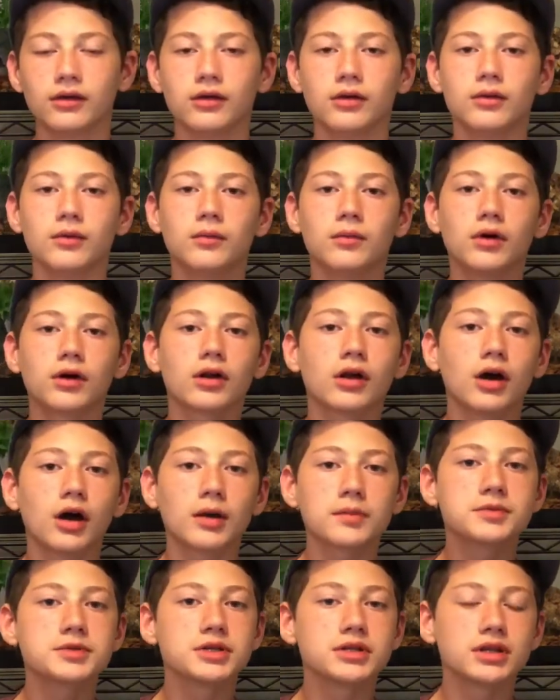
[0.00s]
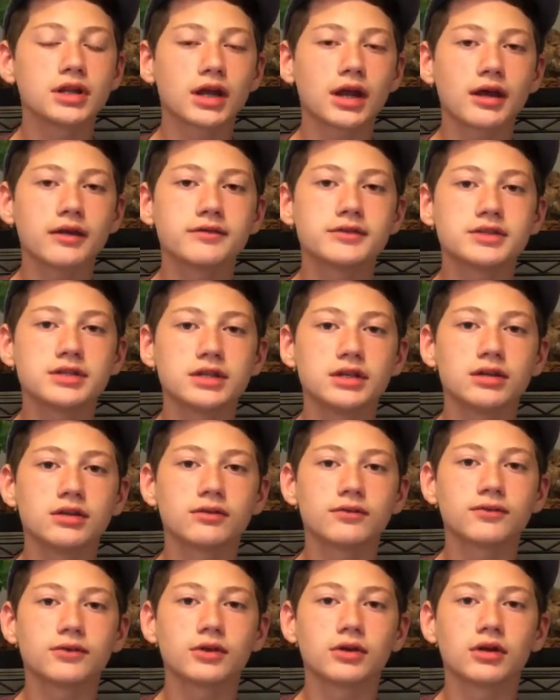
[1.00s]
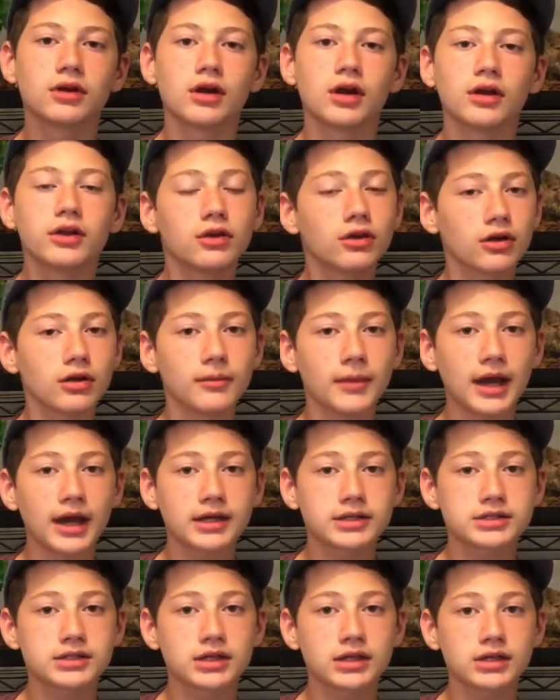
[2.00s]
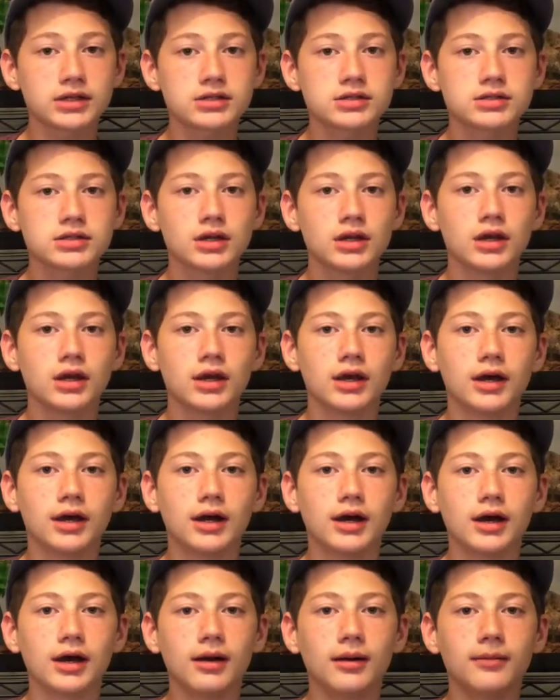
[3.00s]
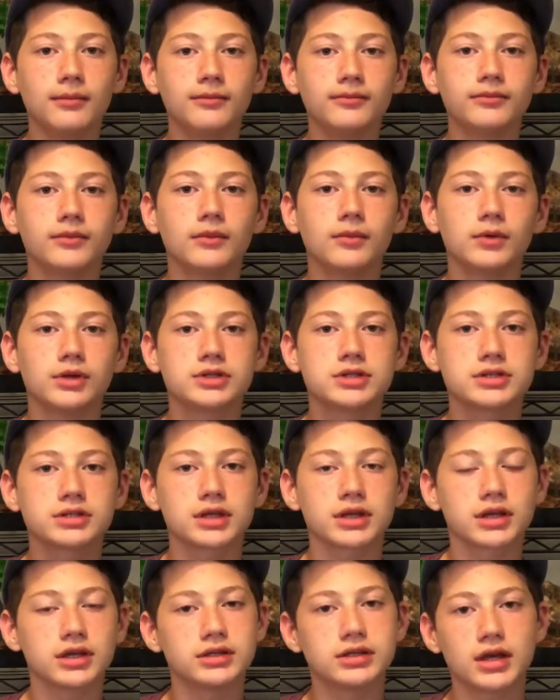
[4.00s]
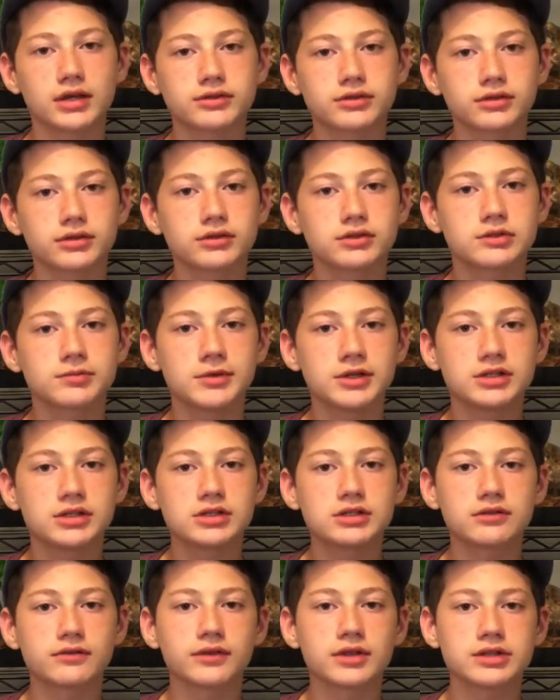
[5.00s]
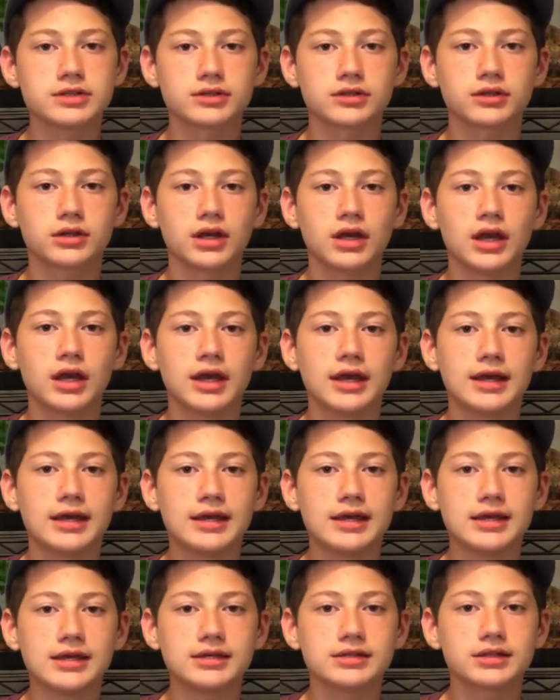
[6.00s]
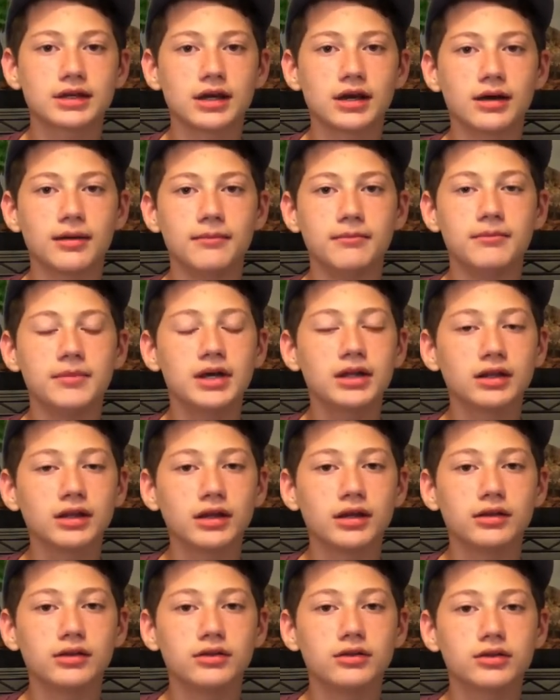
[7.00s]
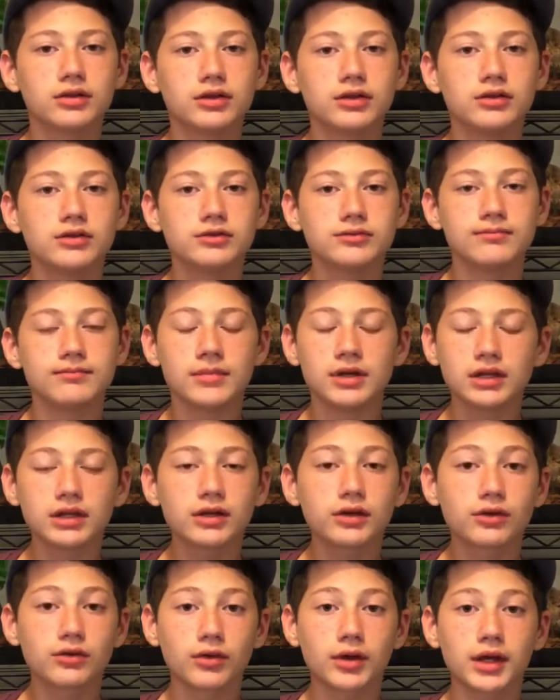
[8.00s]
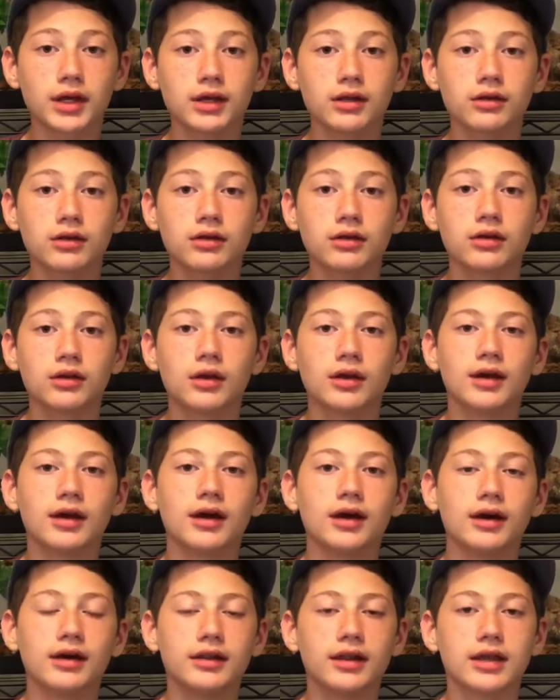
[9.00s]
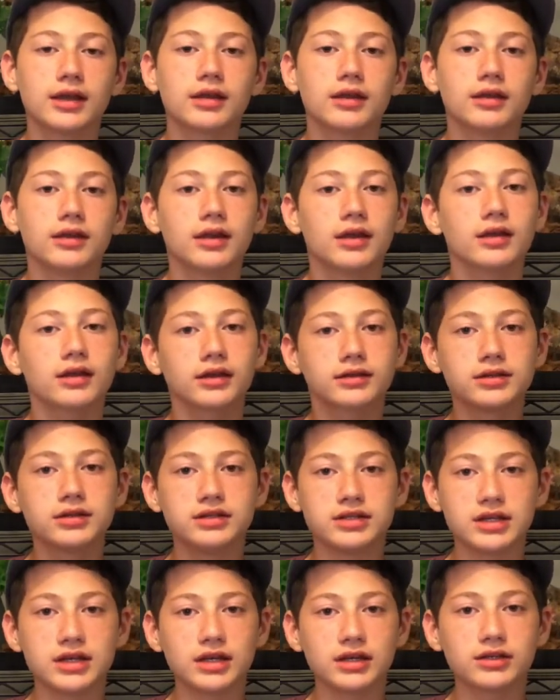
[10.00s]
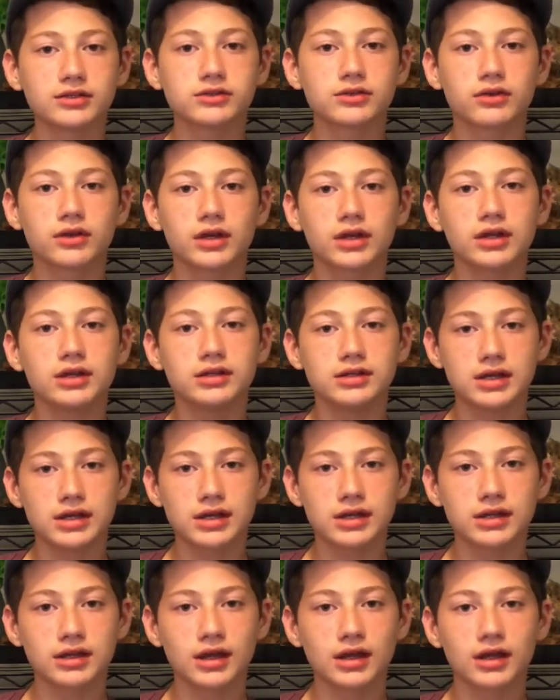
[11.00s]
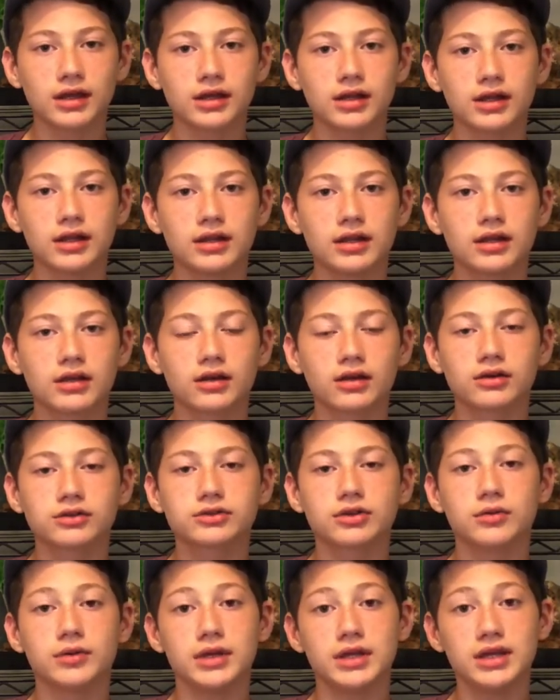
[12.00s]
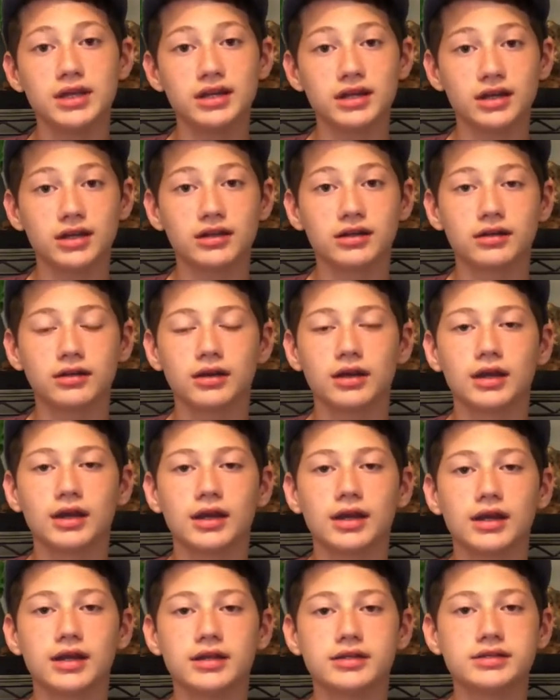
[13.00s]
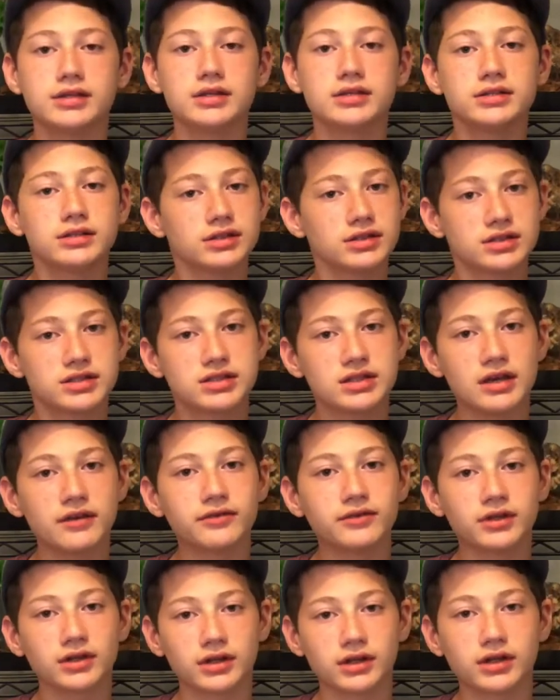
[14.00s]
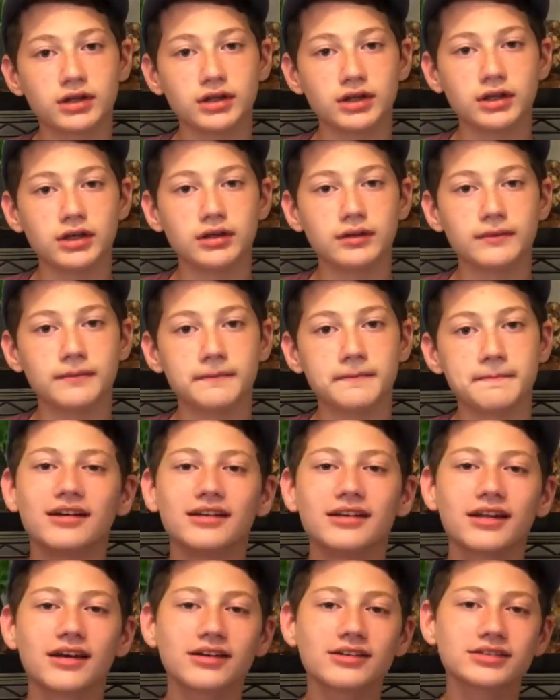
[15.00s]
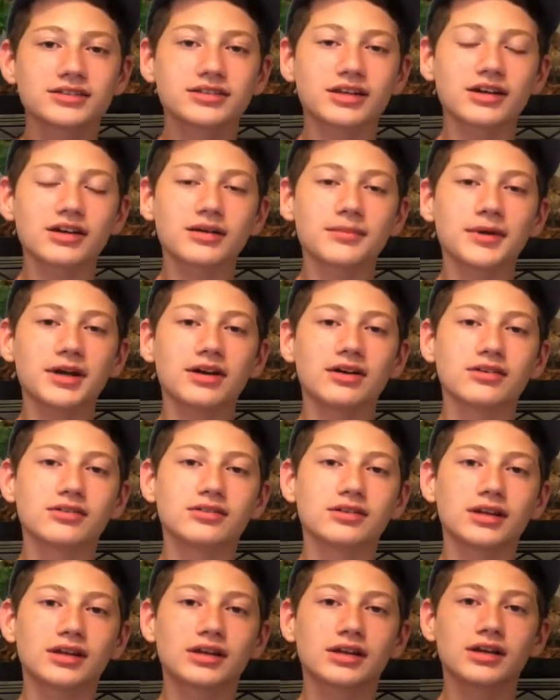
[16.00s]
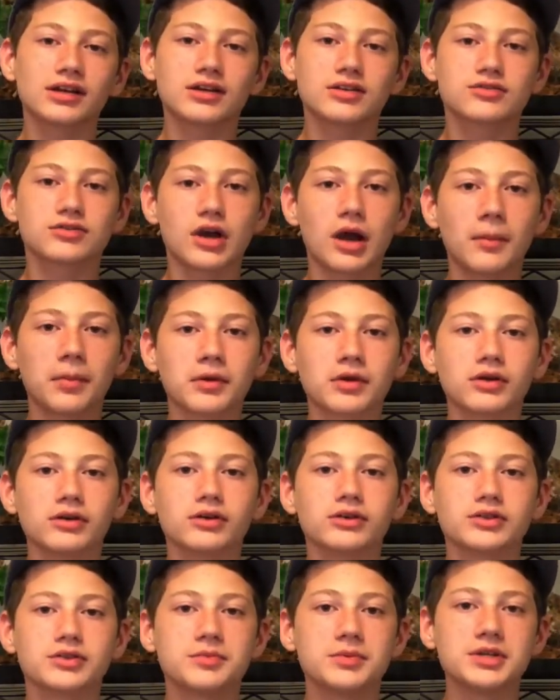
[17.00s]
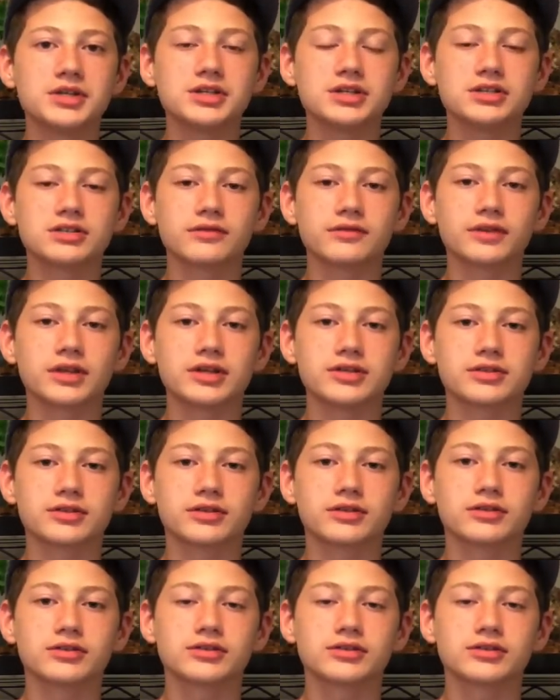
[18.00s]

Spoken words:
One option that I've seen for a Eurymastix, which is like a desert species of lizard, is millet. You can use millet grain, and they like to dig, so they can dig in that, and they can also eat it. and it's easy to sift and clean. Now let's talk about like a tropical species of lizard.